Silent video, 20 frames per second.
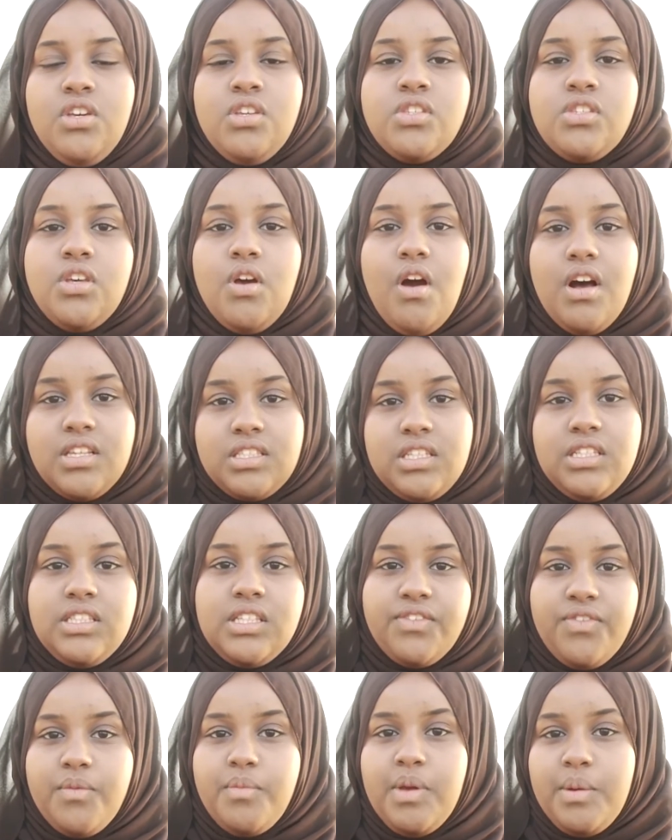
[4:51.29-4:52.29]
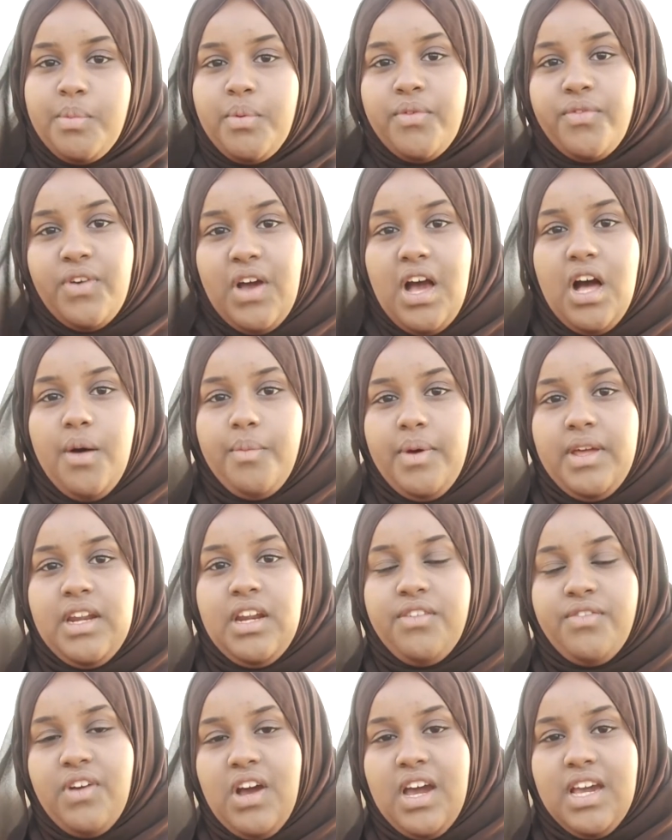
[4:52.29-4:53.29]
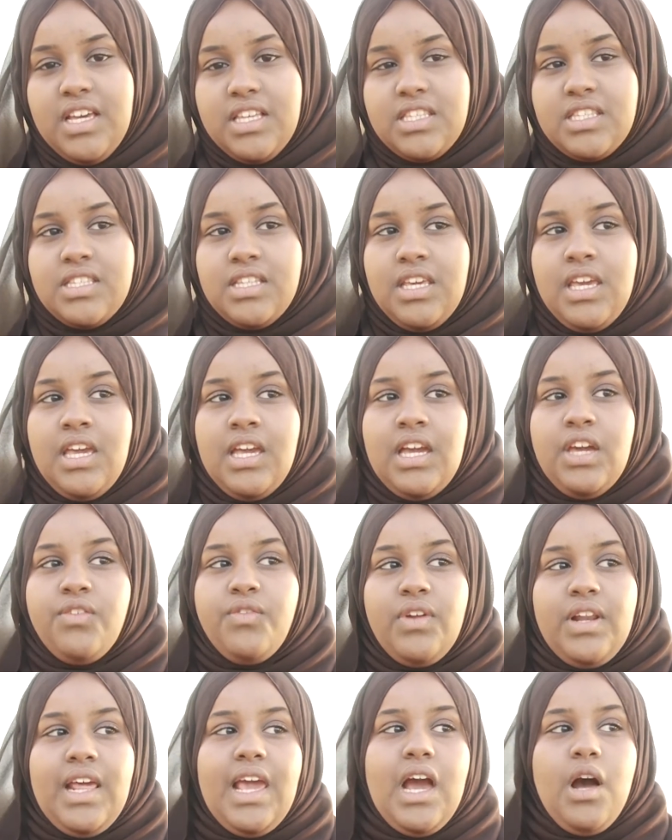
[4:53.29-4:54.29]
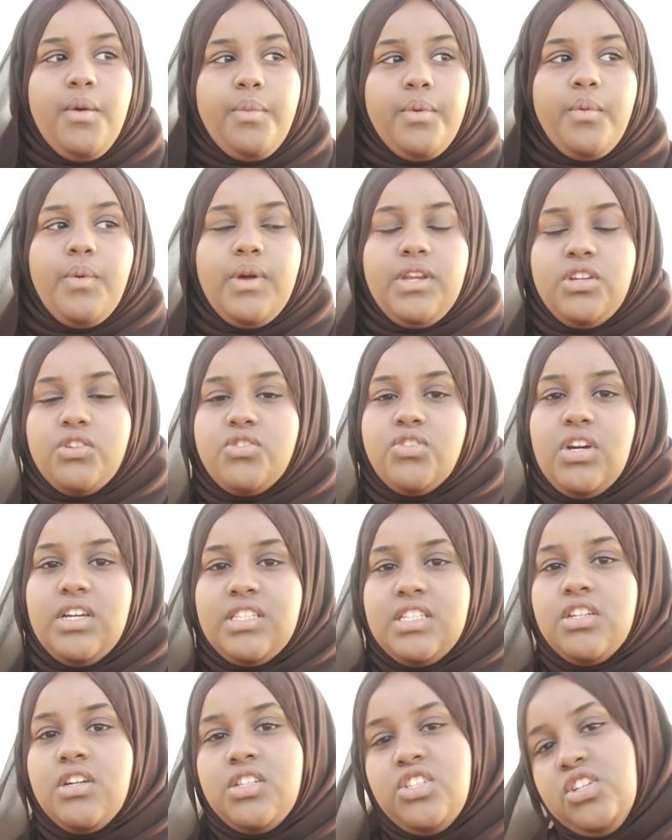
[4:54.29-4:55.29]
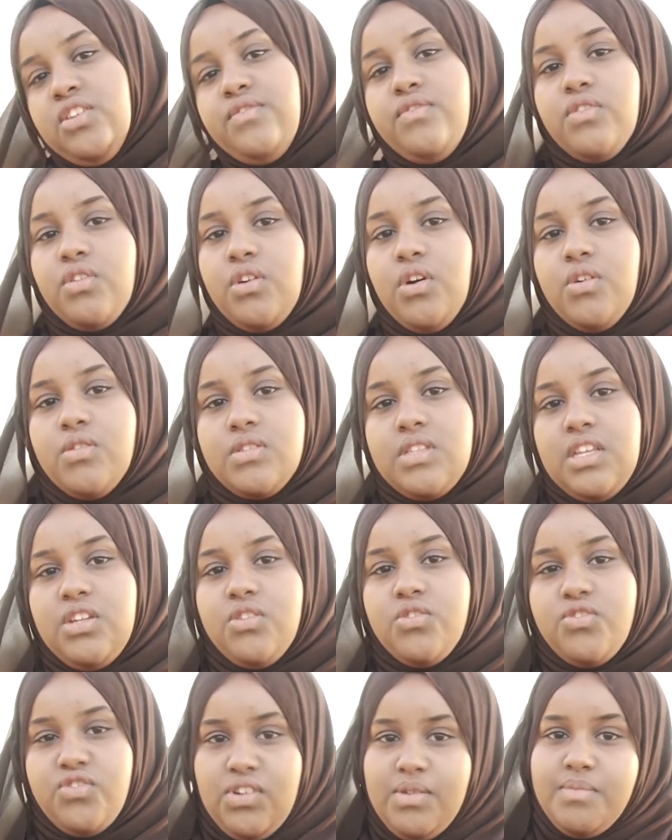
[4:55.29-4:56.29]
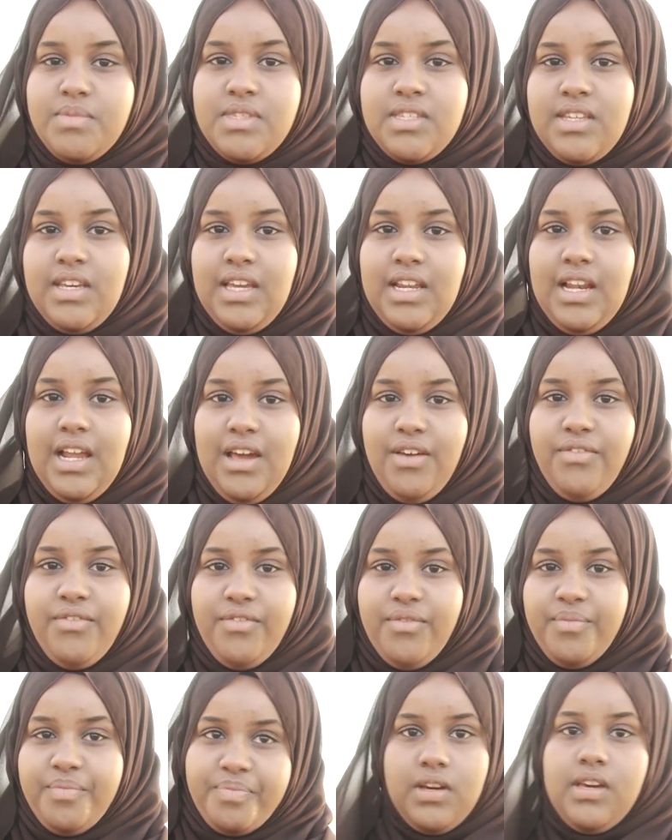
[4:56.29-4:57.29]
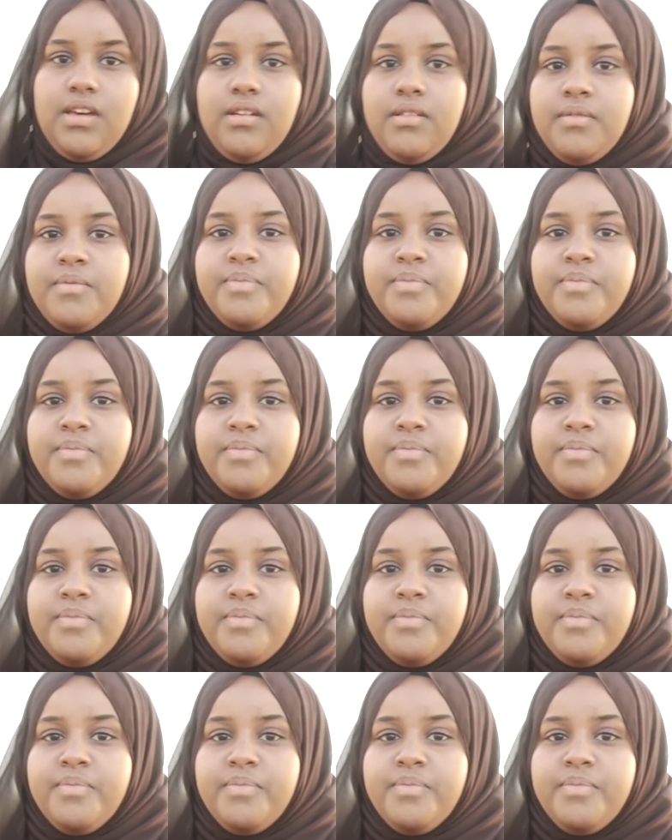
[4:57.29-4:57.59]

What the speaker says: So asking different people for help and advice can really help when you're trying to achieve your goals and your dreams in life. Okay.